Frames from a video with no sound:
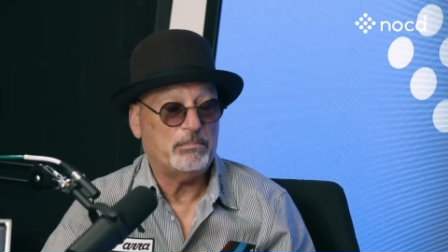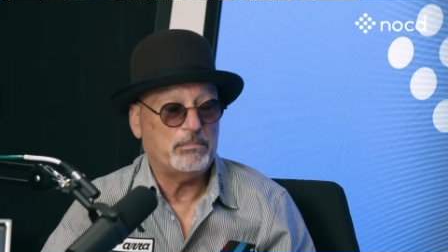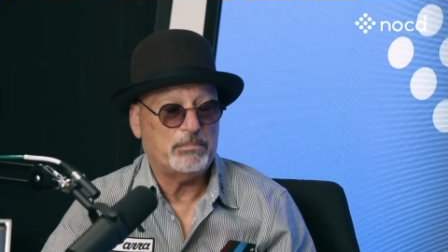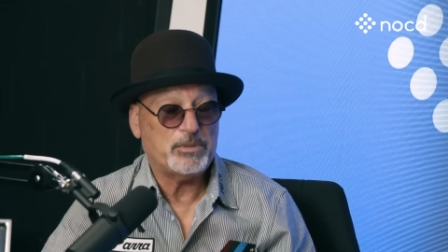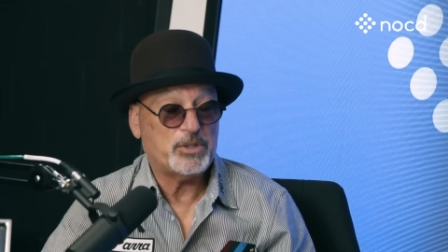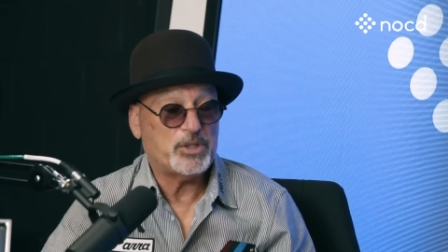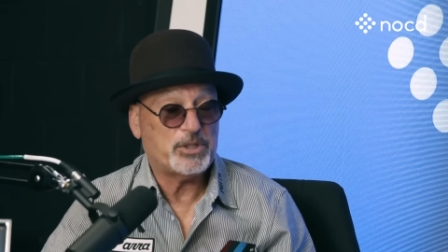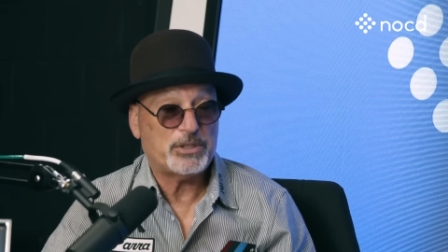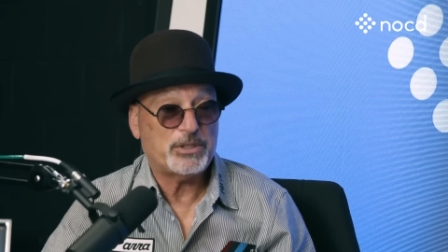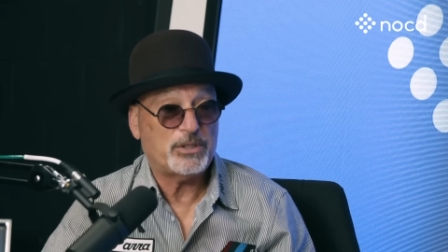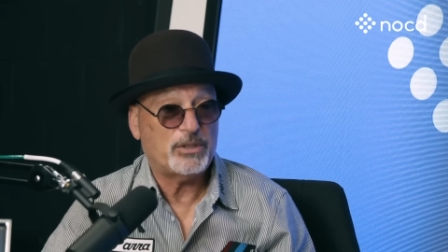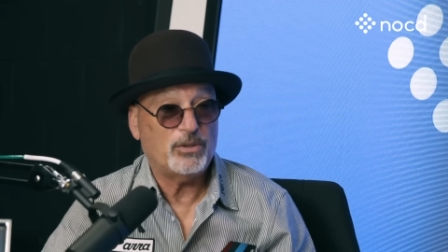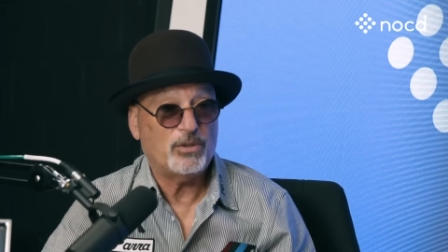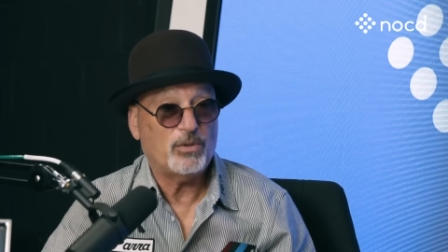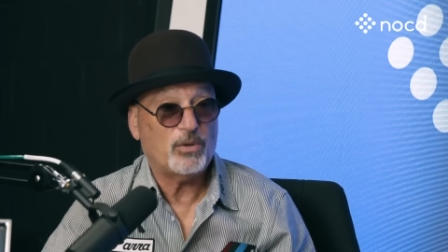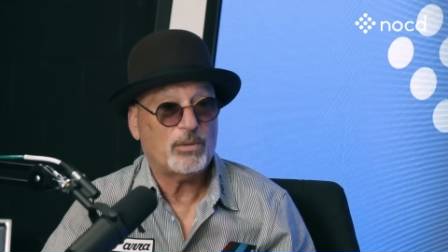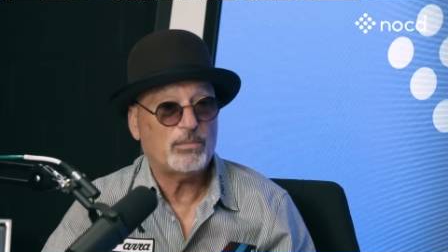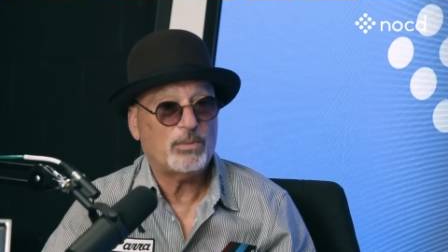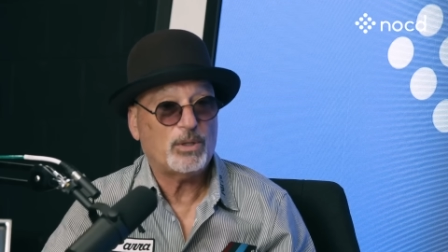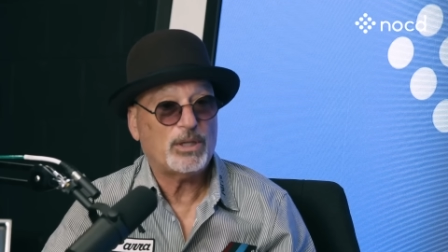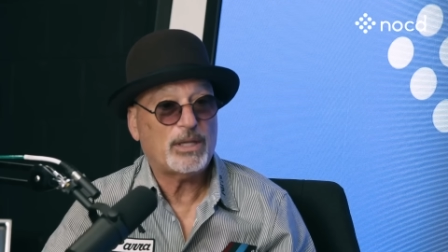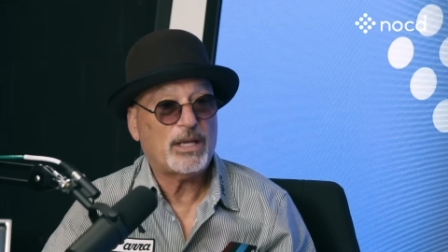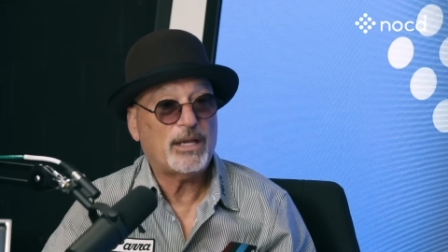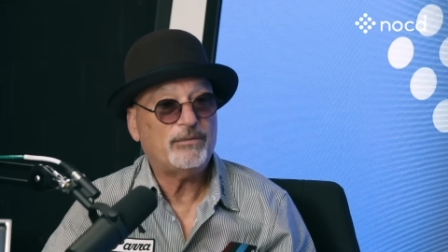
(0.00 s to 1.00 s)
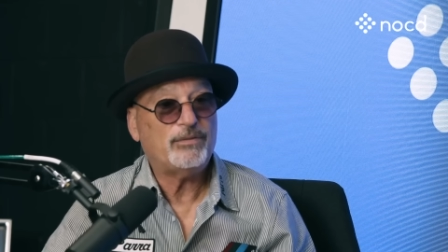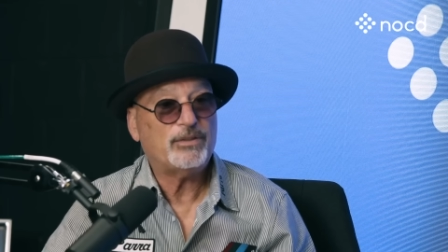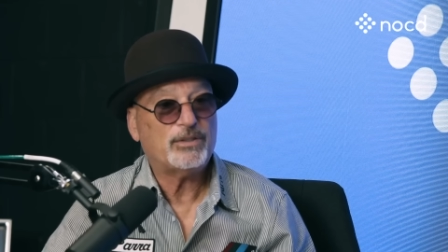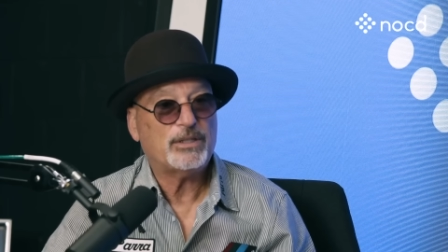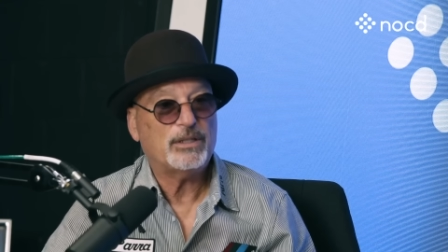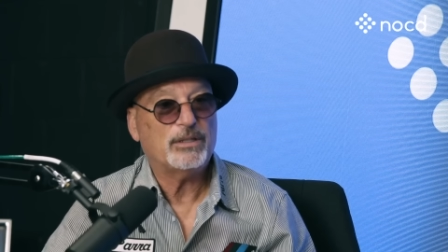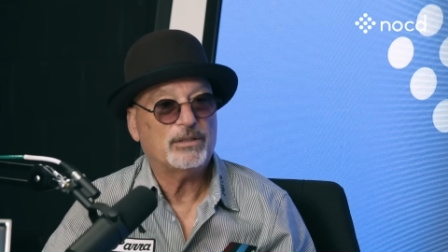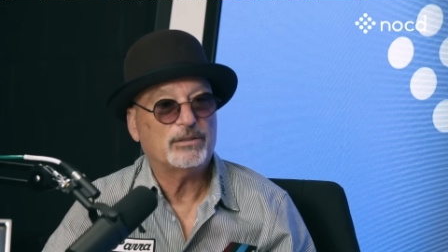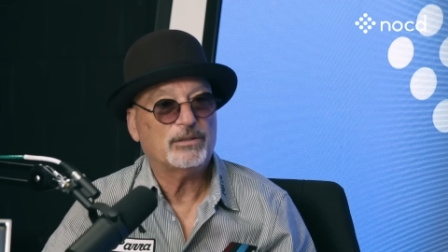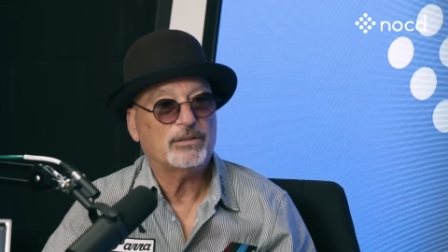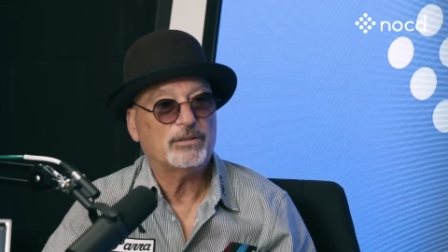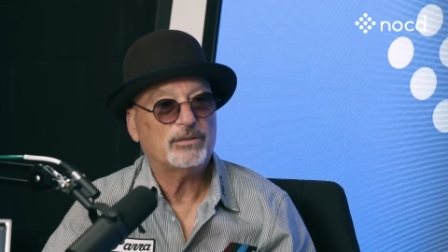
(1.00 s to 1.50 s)
just normal life
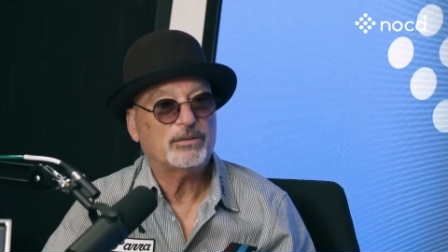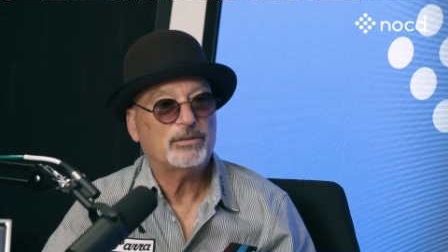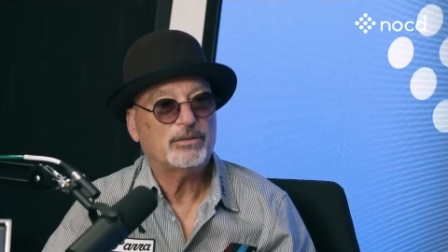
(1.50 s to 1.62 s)
skills